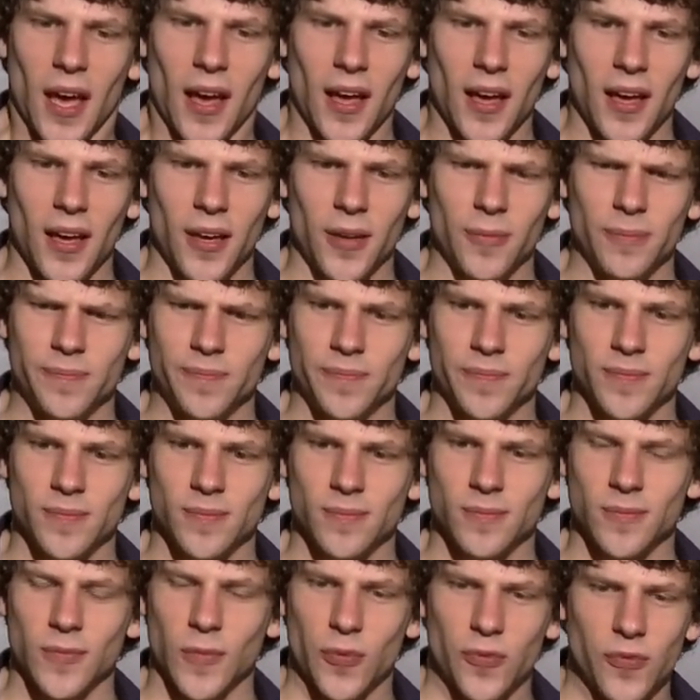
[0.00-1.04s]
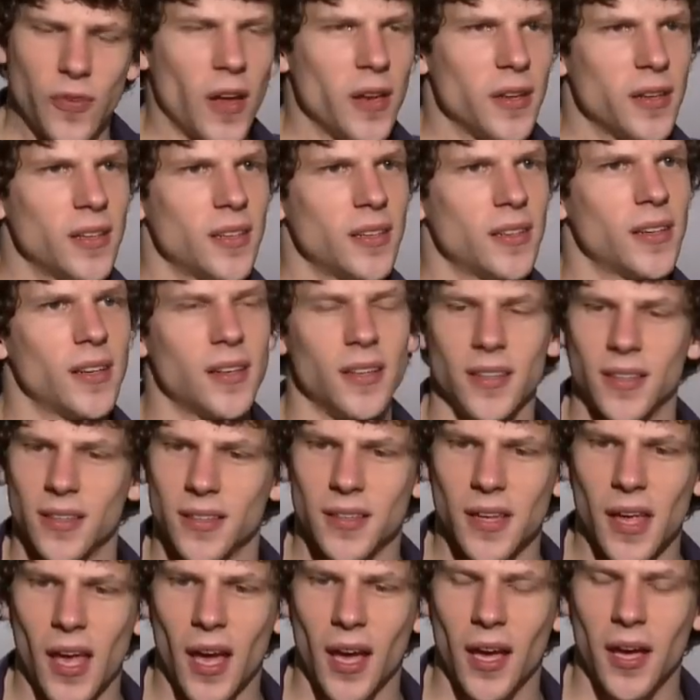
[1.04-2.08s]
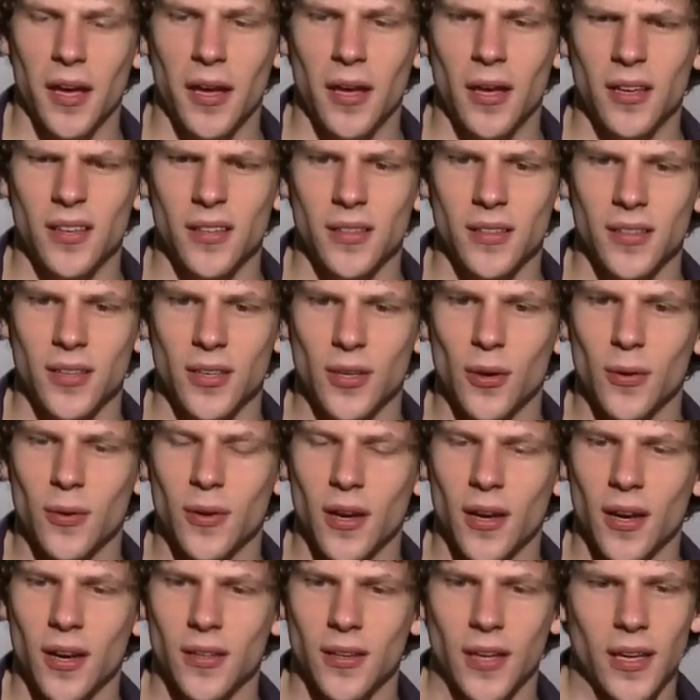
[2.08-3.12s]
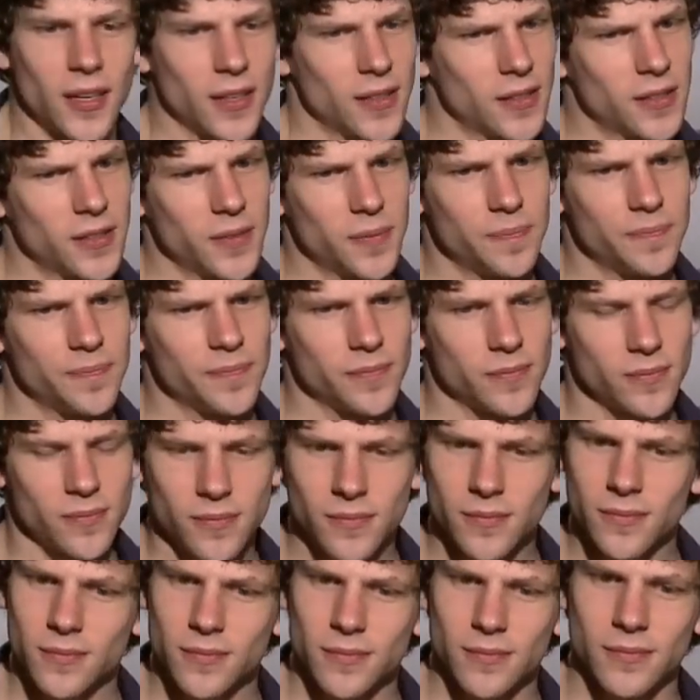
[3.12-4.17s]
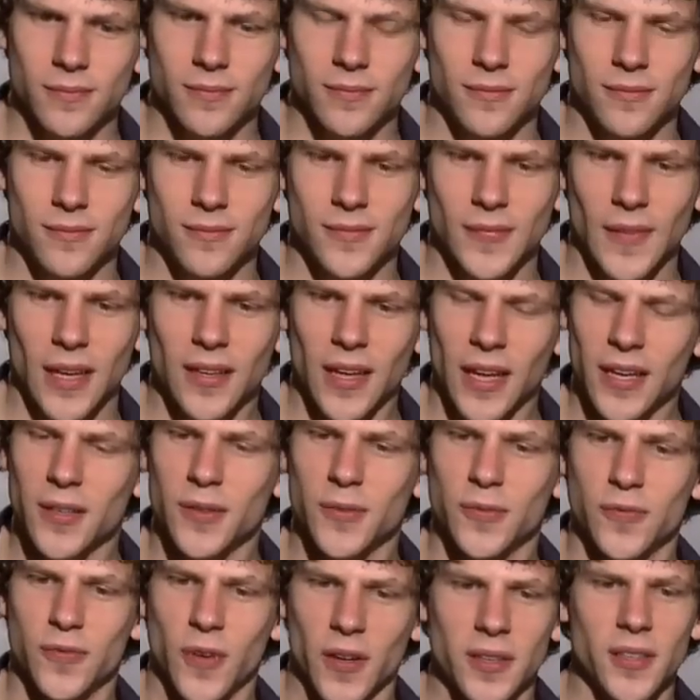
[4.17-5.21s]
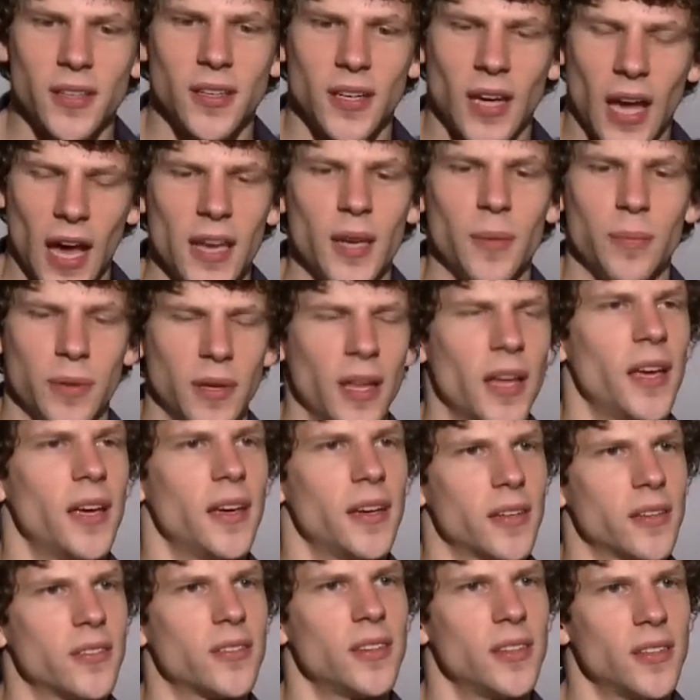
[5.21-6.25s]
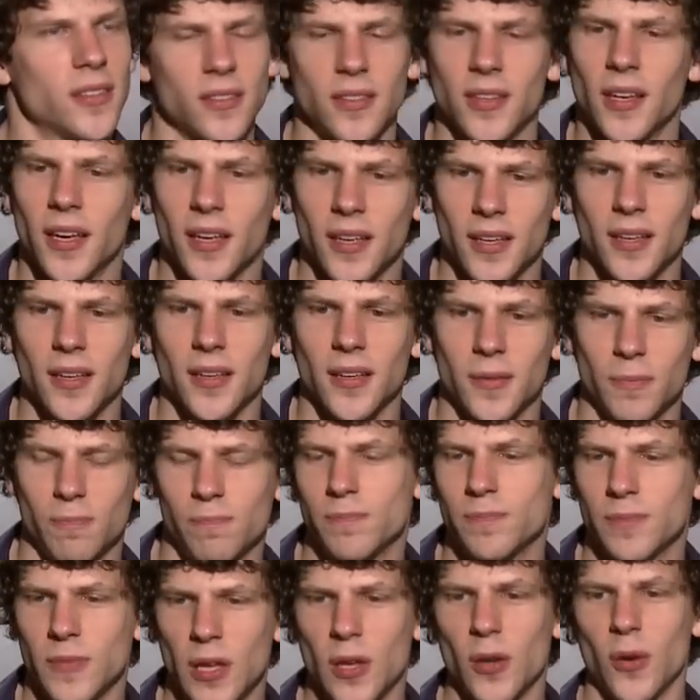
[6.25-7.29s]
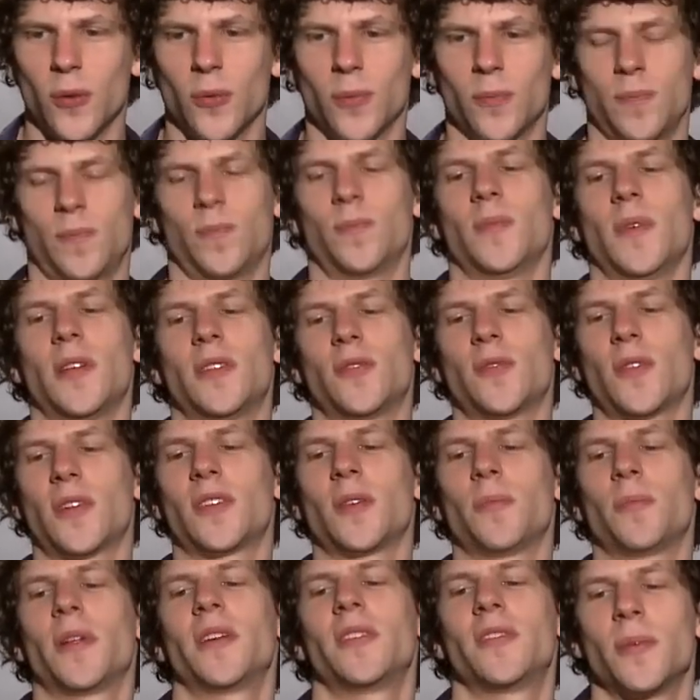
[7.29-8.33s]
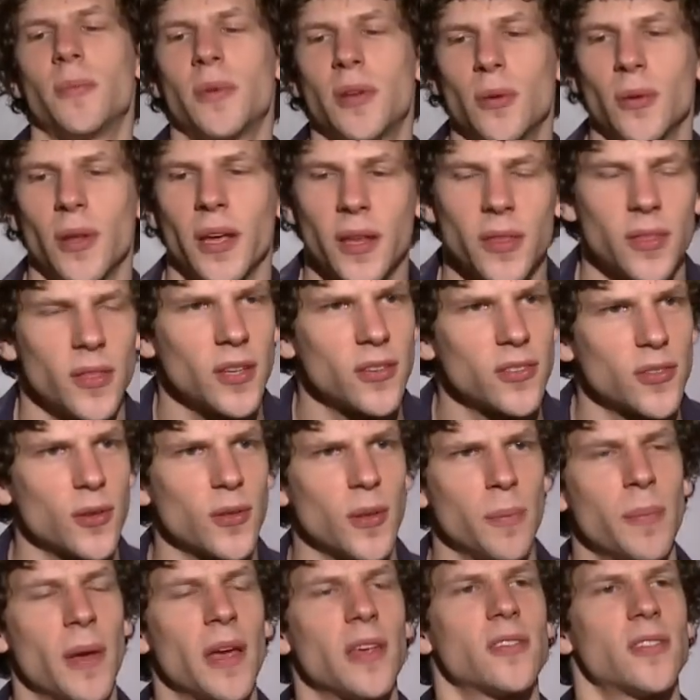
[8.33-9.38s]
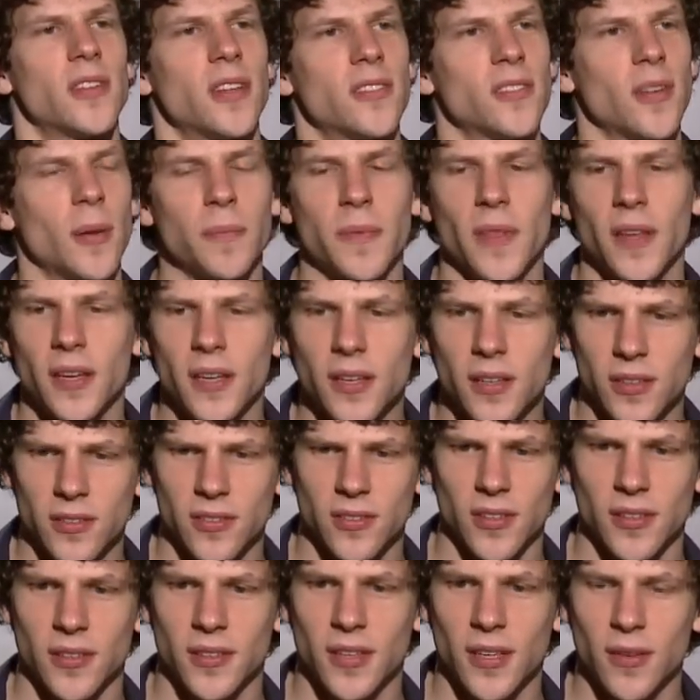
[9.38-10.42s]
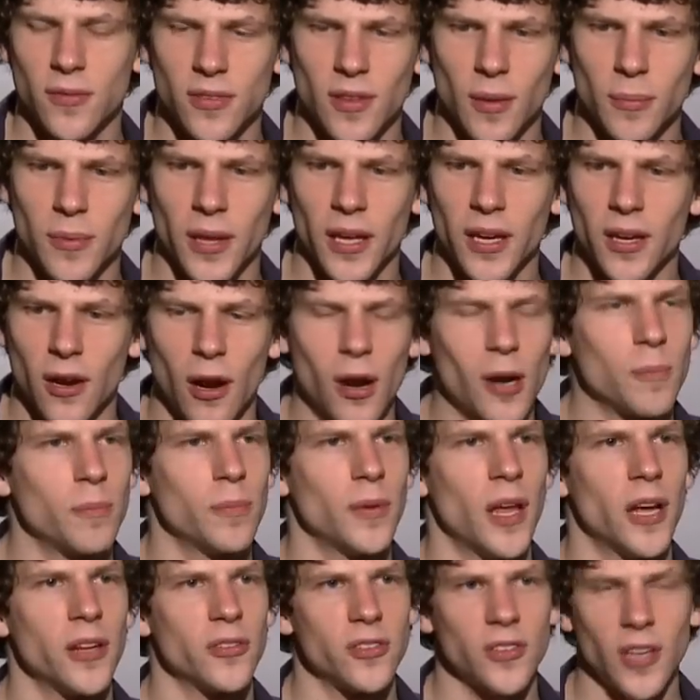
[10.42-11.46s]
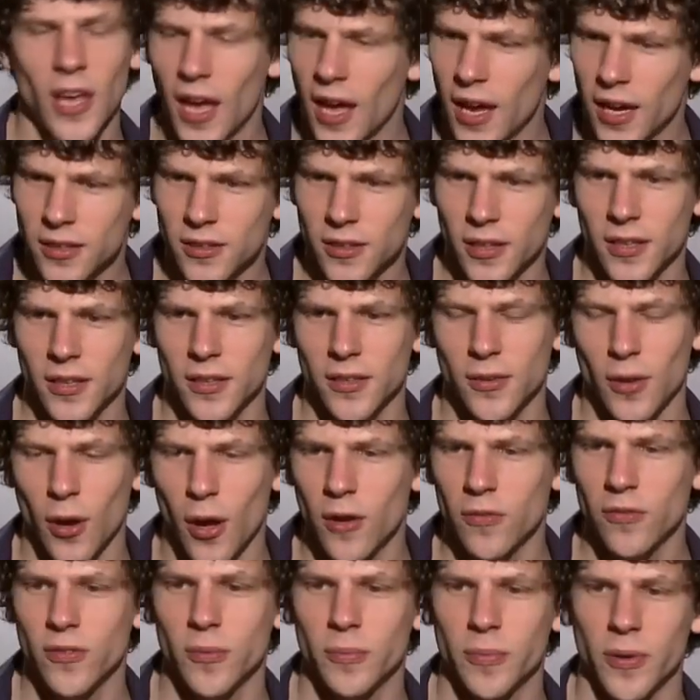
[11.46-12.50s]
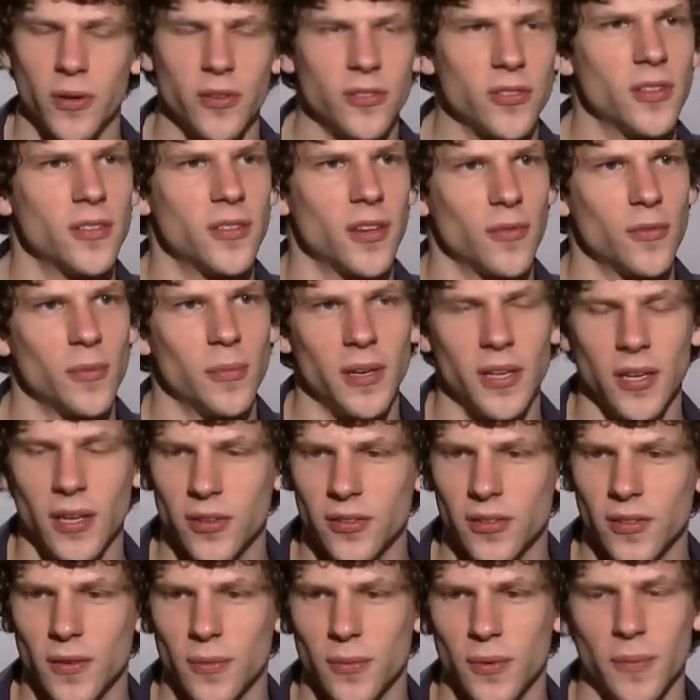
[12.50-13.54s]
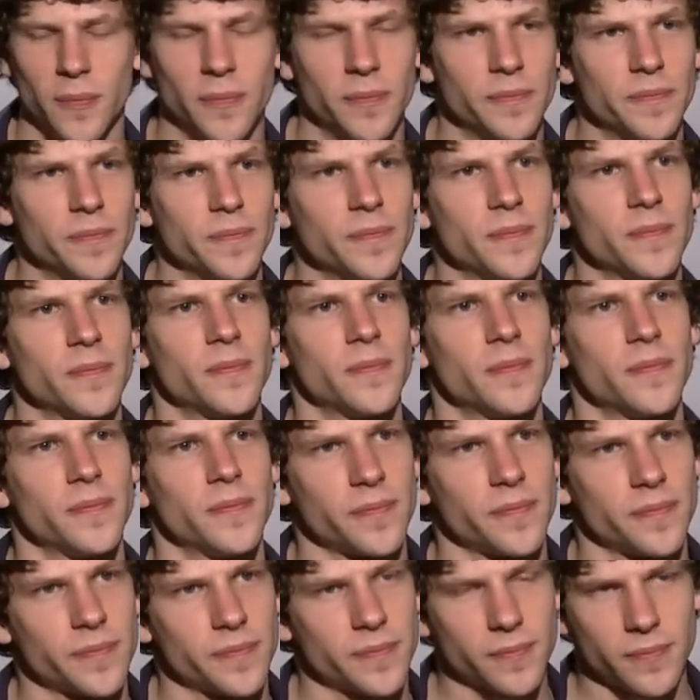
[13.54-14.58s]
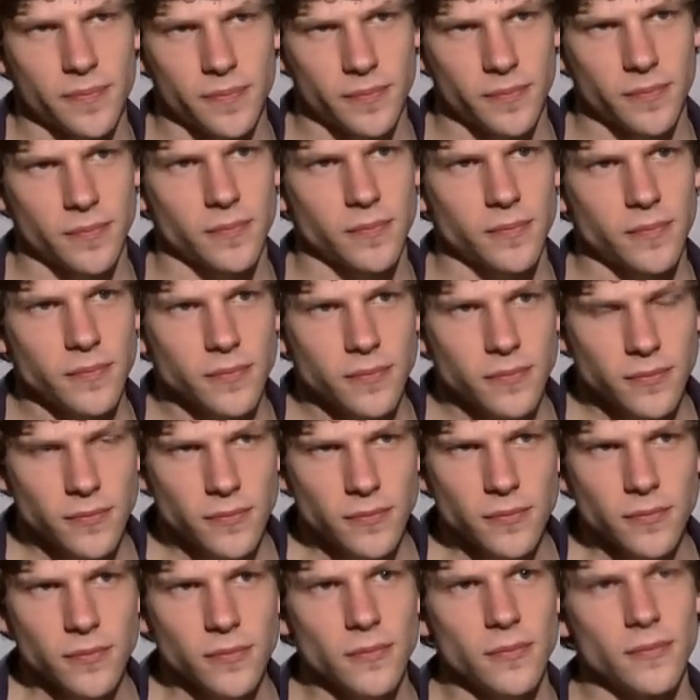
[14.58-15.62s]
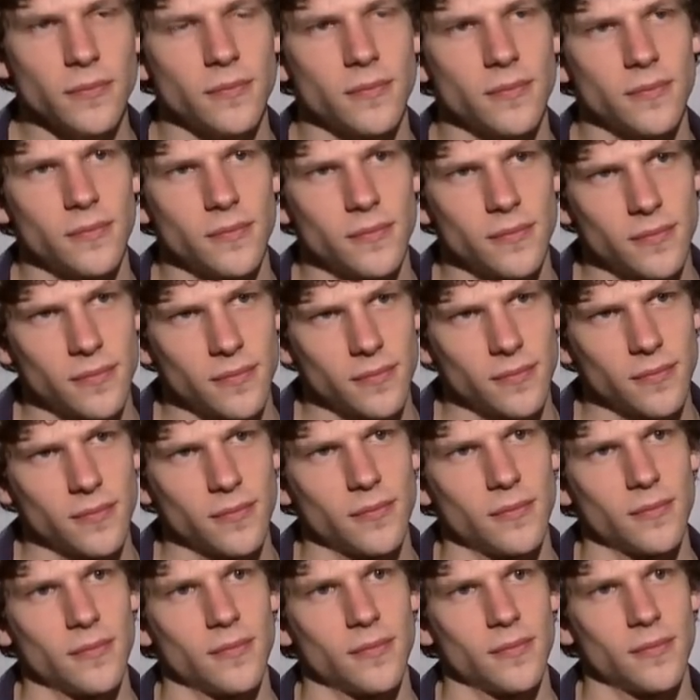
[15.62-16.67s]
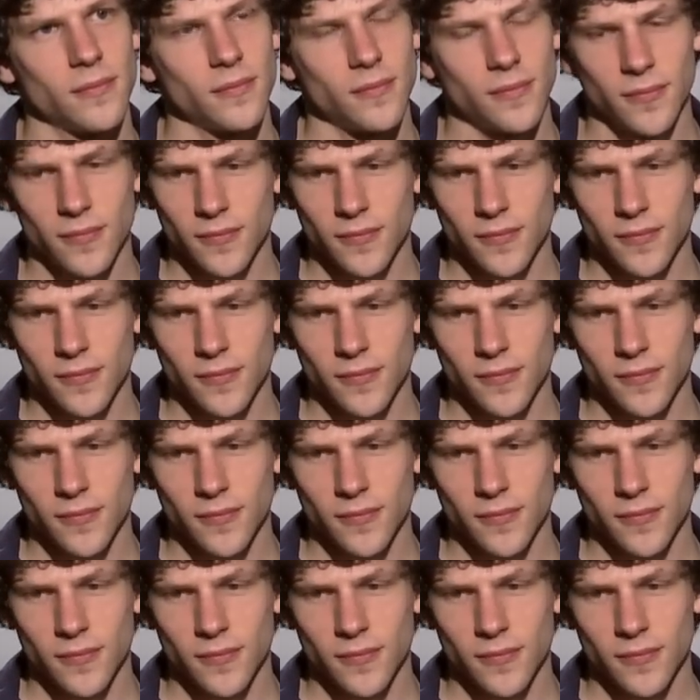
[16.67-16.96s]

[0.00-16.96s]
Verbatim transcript: um, fun, uh, you know, like mm, like fun guy to play because he's like, you know, it's fun to play somebody who like thinks they're the best at something because it gives them like carte blanche to act like an awful person to everybody else in the room. Yeah. What for you was the the most magical day on set?